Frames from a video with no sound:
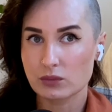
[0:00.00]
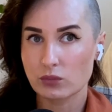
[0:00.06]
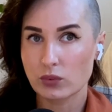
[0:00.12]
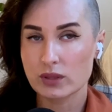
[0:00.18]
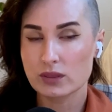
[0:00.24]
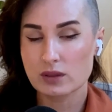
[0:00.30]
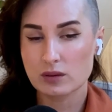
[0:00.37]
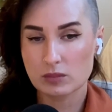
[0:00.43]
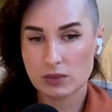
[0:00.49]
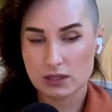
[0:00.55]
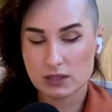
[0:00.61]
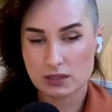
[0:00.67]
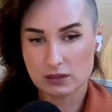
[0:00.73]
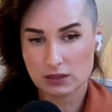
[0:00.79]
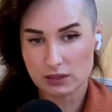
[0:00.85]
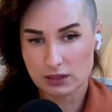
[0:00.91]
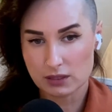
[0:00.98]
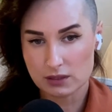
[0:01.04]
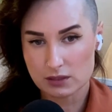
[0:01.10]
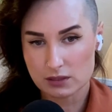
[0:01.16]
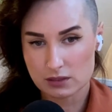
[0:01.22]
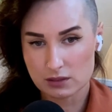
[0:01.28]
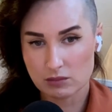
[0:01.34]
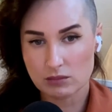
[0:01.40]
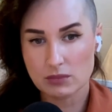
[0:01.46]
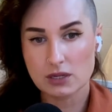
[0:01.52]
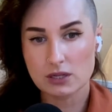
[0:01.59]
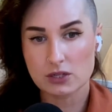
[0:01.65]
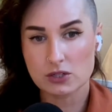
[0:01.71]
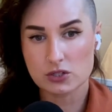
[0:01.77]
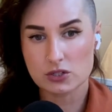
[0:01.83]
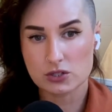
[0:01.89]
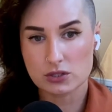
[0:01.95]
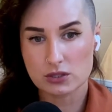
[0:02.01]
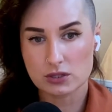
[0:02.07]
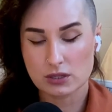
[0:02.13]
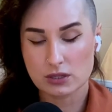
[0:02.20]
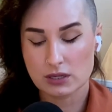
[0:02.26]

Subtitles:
when the amygdala gets diminished